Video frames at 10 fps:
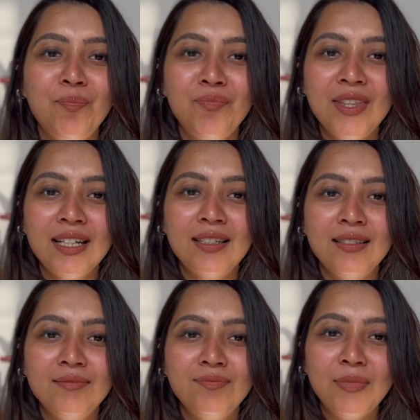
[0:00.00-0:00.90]

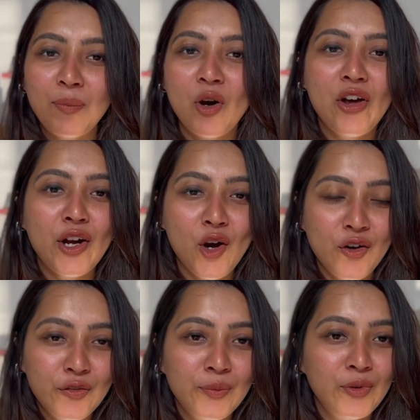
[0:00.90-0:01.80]
the memoir
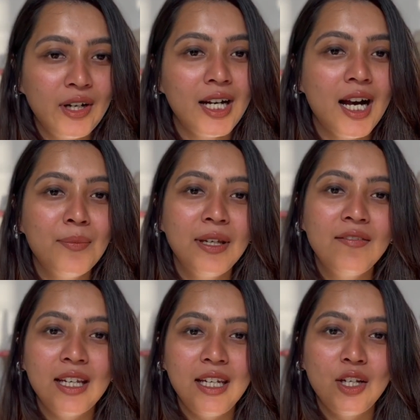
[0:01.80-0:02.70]
of Murakami,
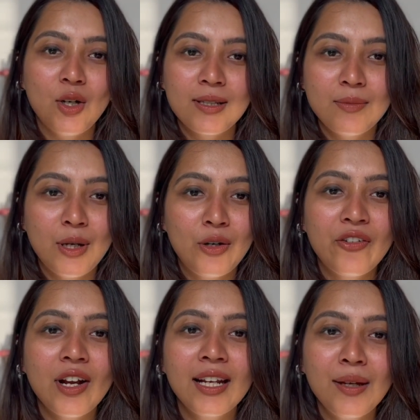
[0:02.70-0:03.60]
where he talks about
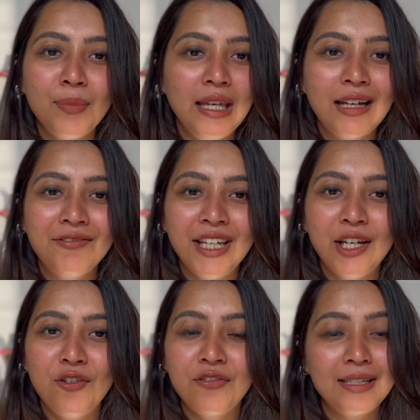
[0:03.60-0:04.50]
running being a way
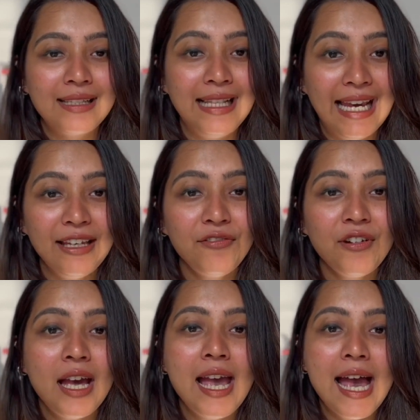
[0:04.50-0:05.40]
of his life.
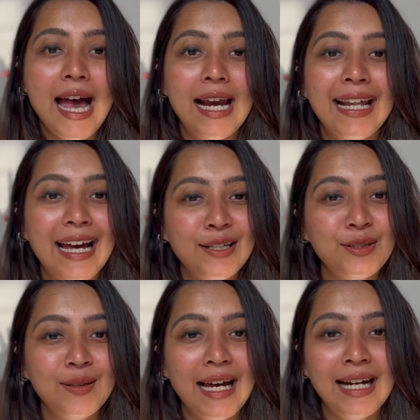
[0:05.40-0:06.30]
And add to
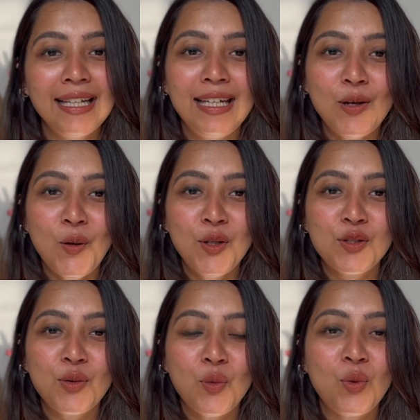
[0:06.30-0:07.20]
that, he
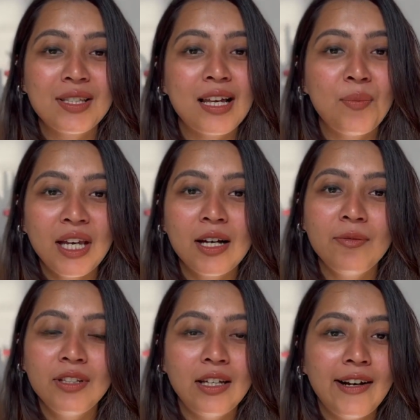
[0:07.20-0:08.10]
also was coming up
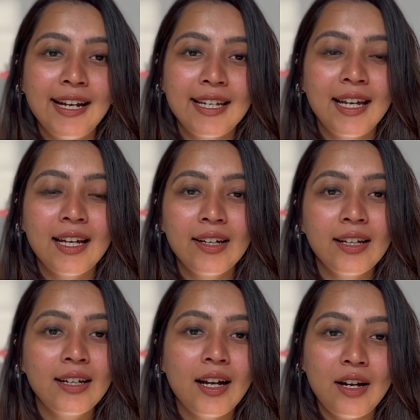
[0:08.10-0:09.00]
with a writing
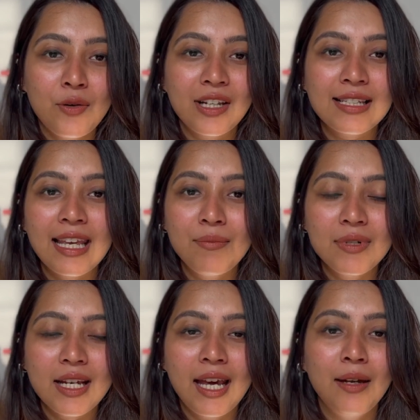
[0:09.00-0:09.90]
career around the same
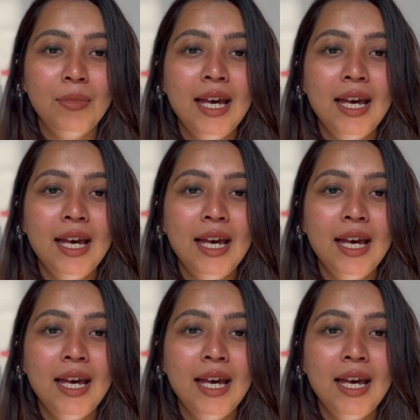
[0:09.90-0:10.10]
time,